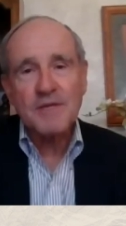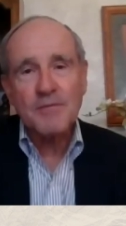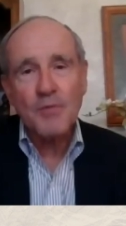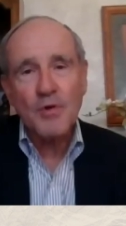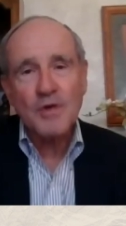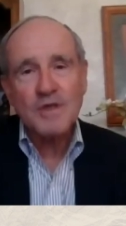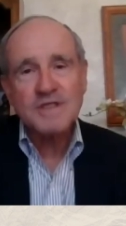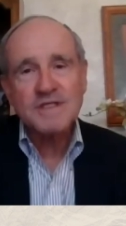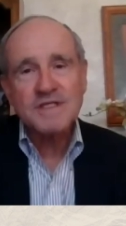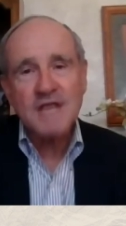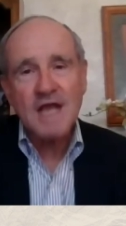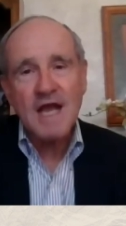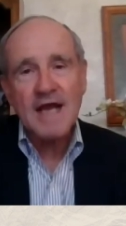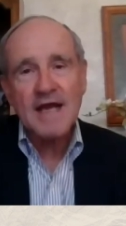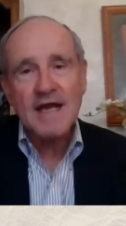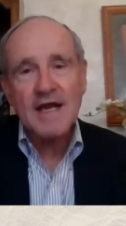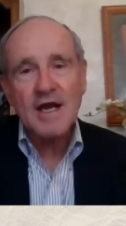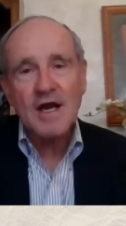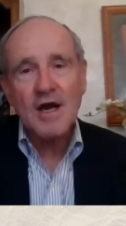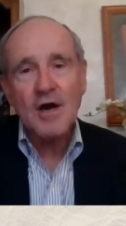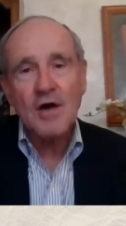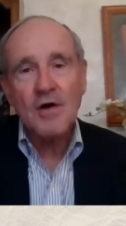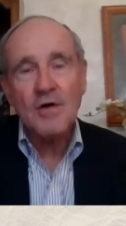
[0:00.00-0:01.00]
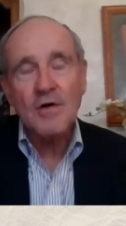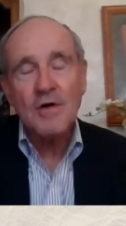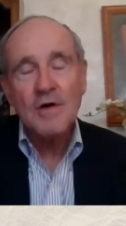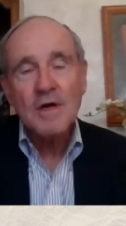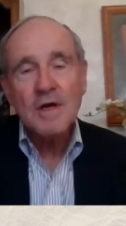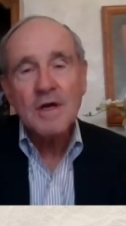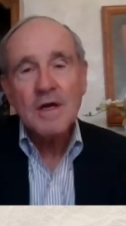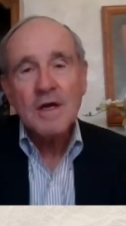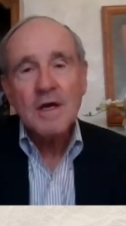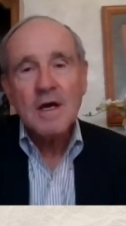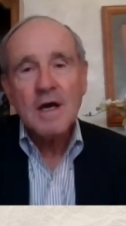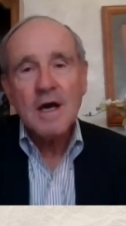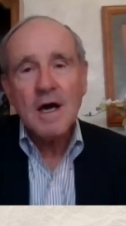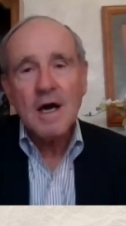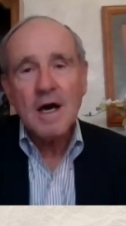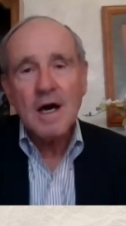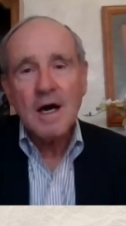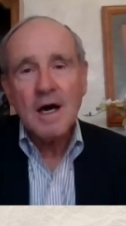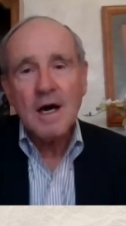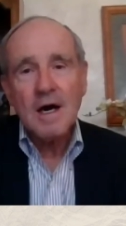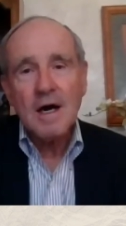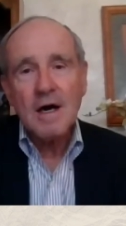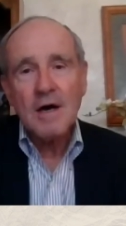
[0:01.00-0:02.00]
in Boise, Idaho,
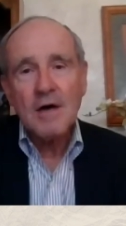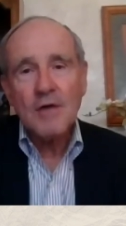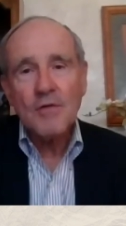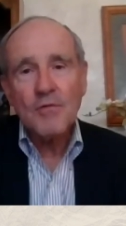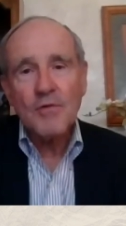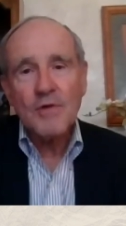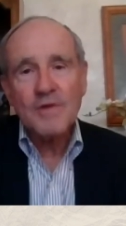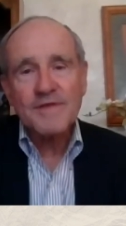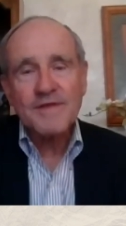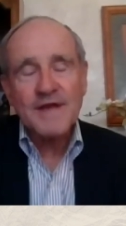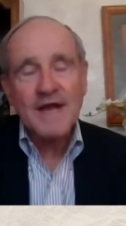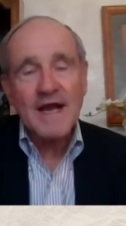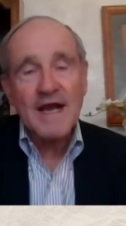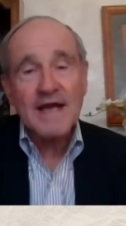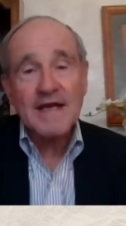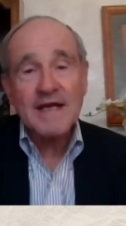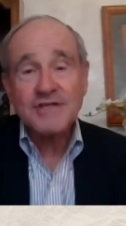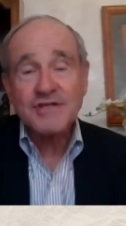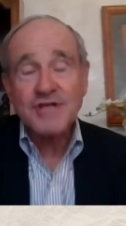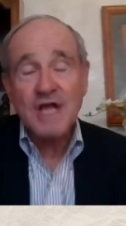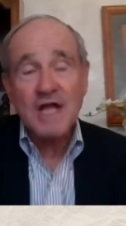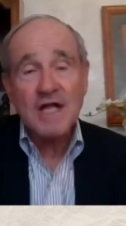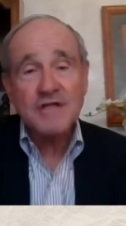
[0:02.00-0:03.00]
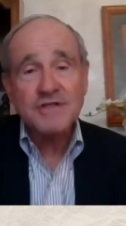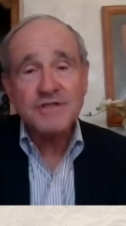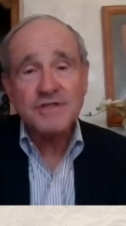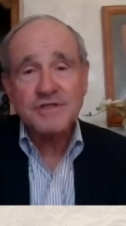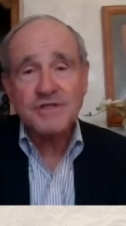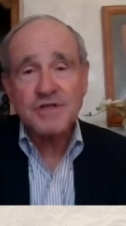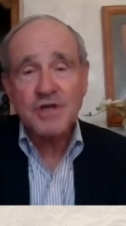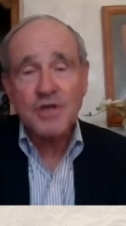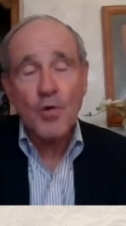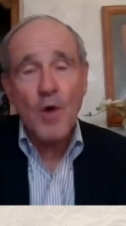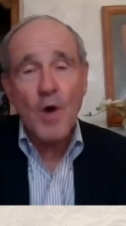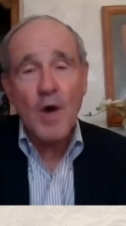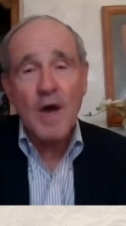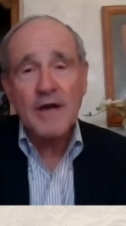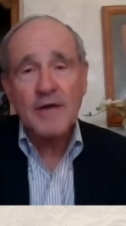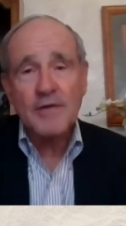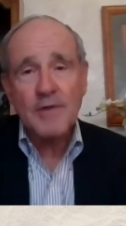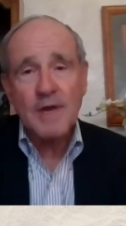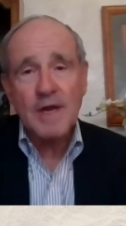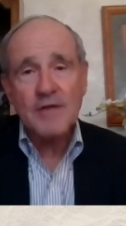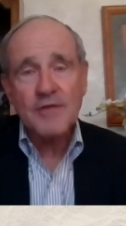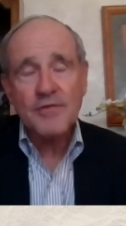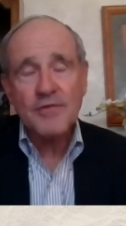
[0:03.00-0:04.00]
uh, with the kind of challenges that go on
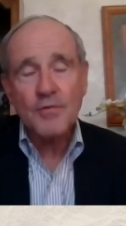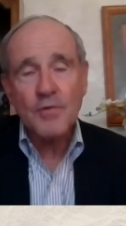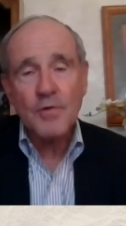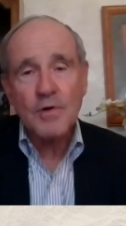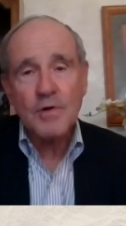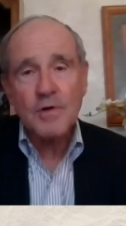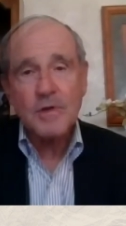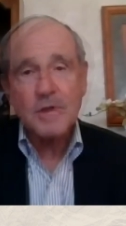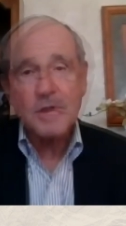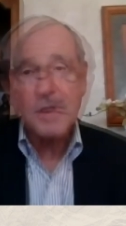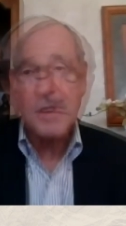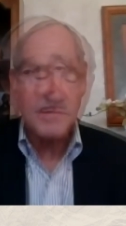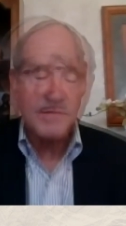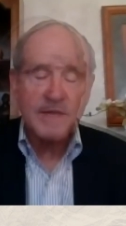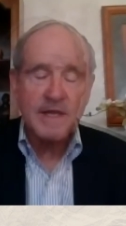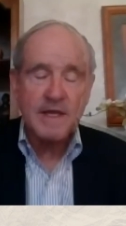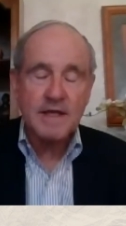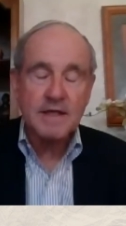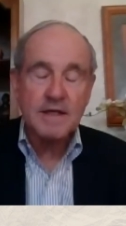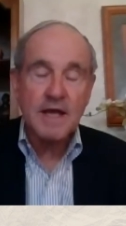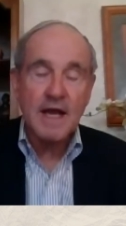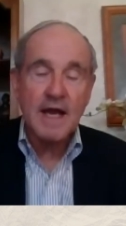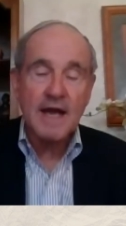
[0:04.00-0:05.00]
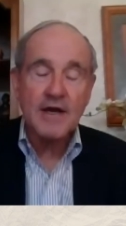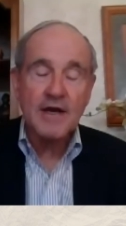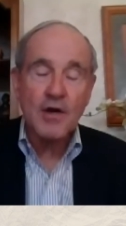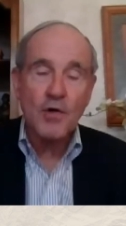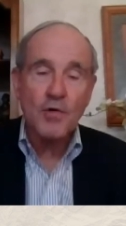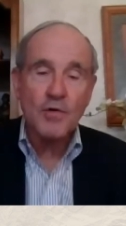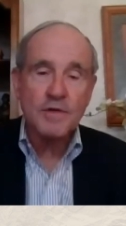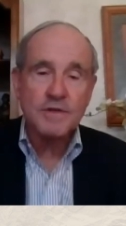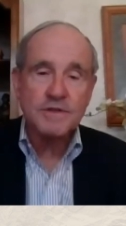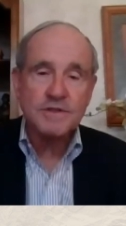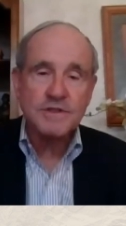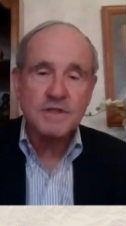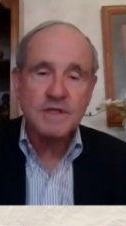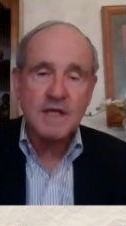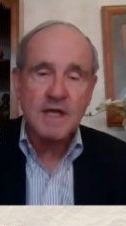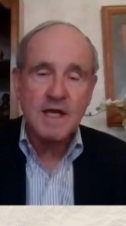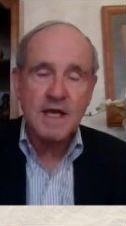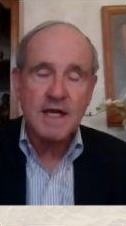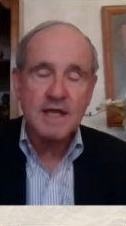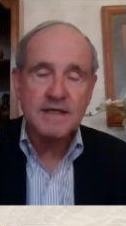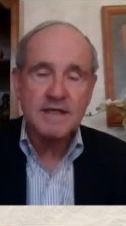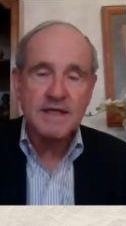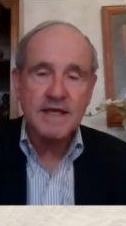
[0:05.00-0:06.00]
around the world. We had Idahoans
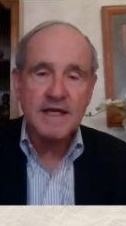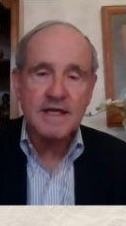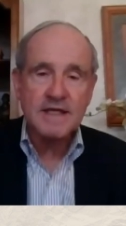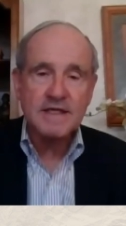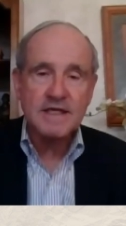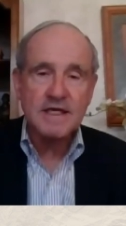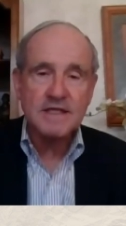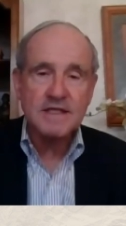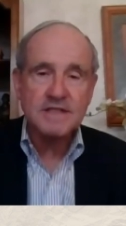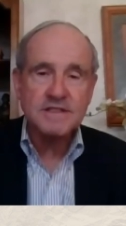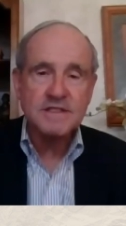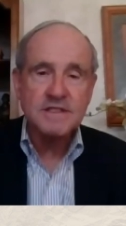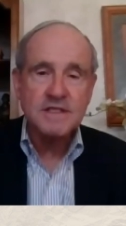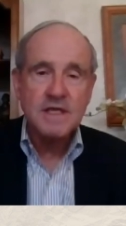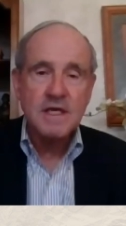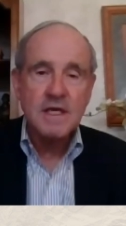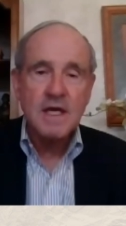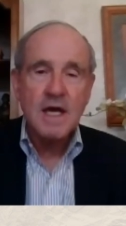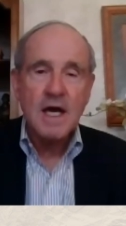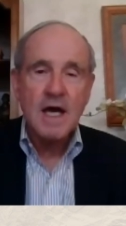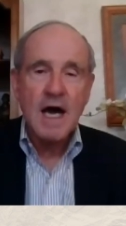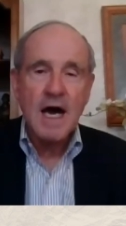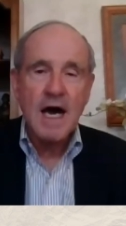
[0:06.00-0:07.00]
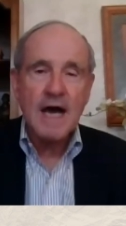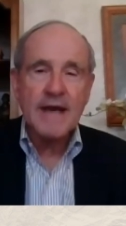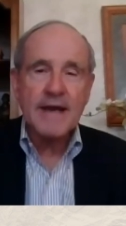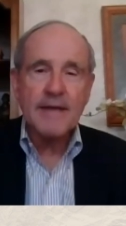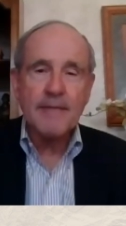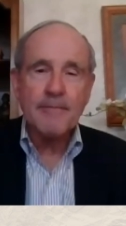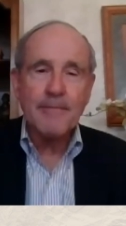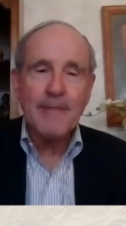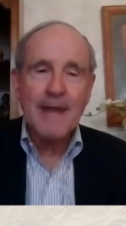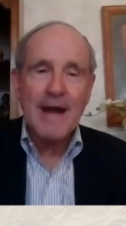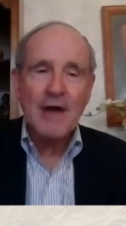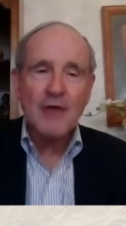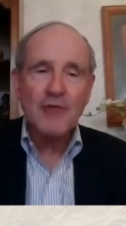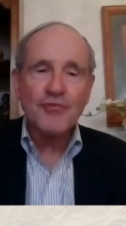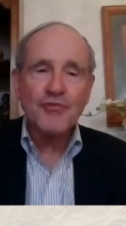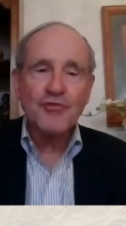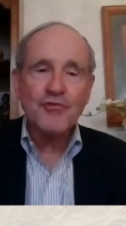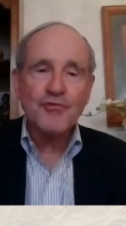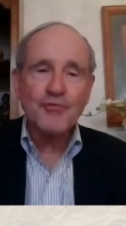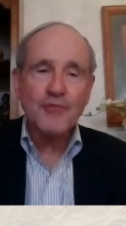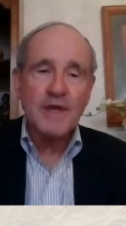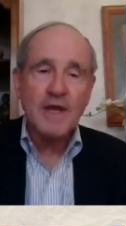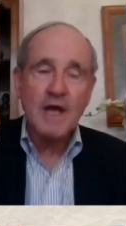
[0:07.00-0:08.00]
contact us on
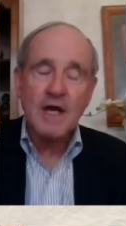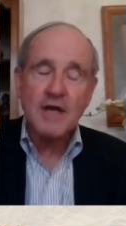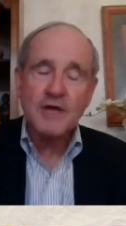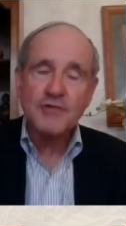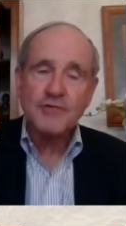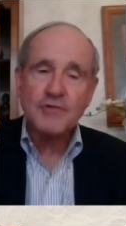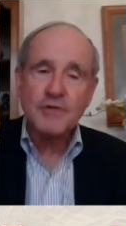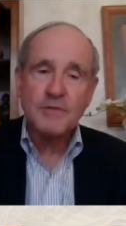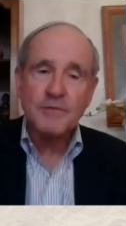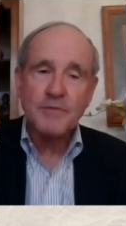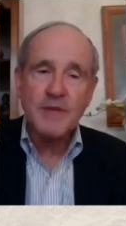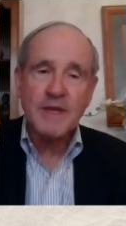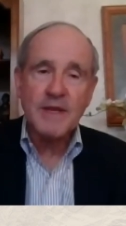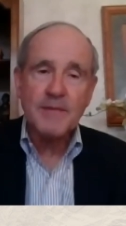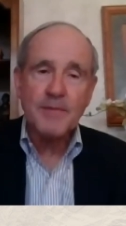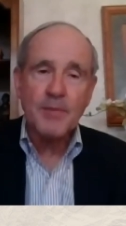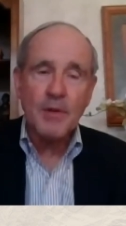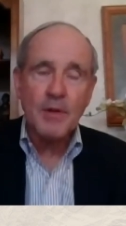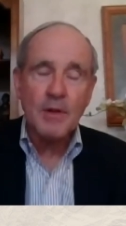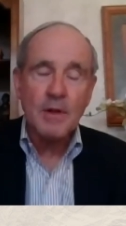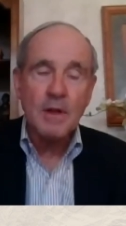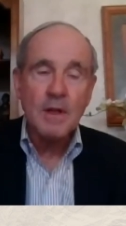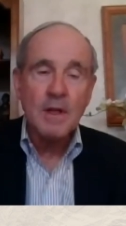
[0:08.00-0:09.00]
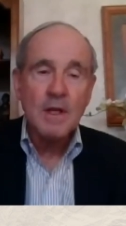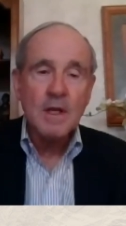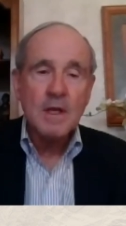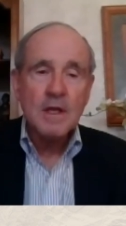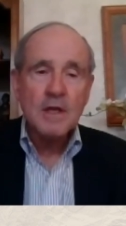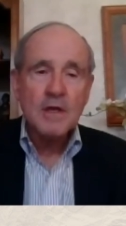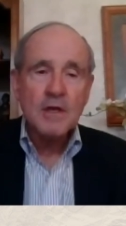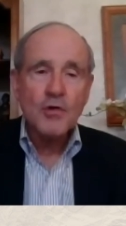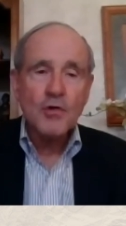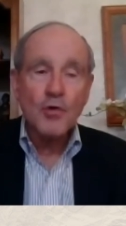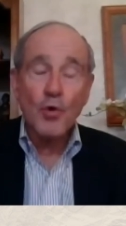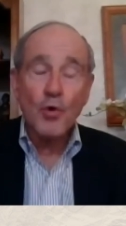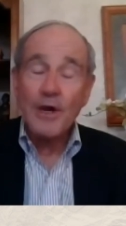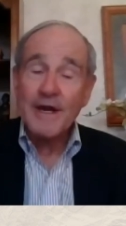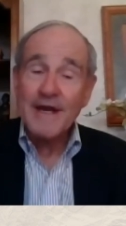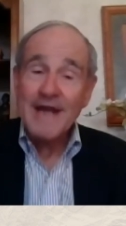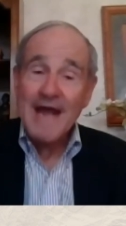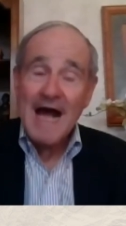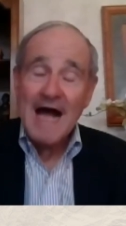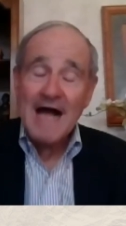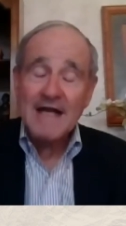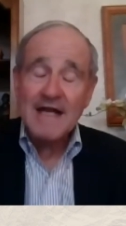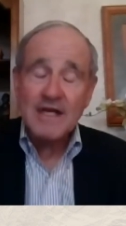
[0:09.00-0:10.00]
about 300 people who are
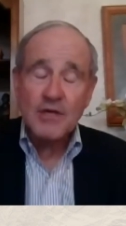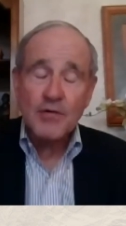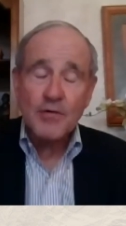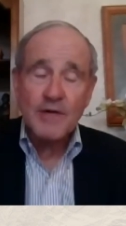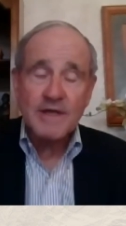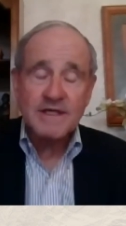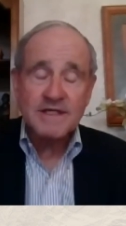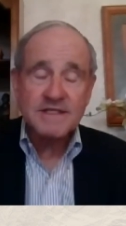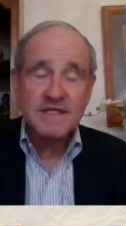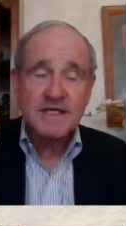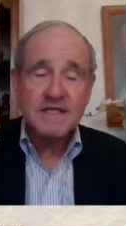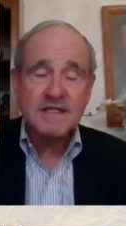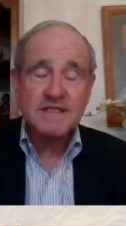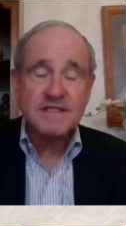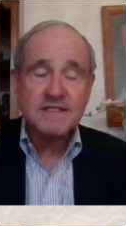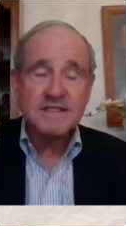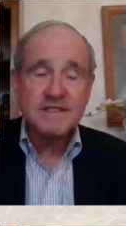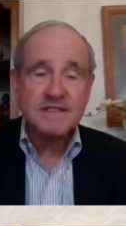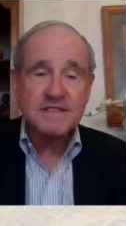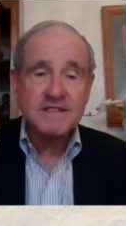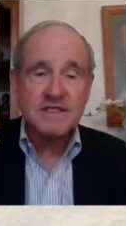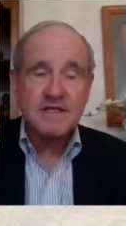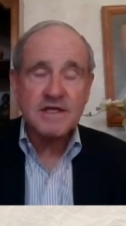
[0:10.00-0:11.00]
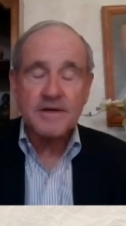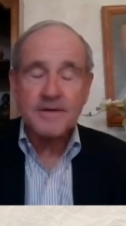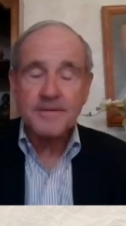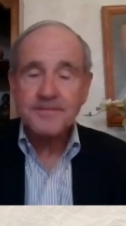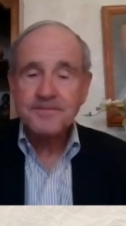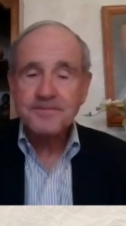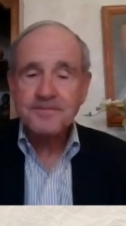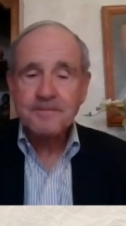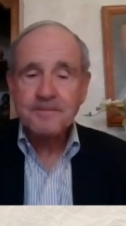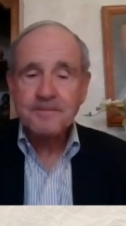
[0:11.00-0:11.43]
non-U.S. citizens. They're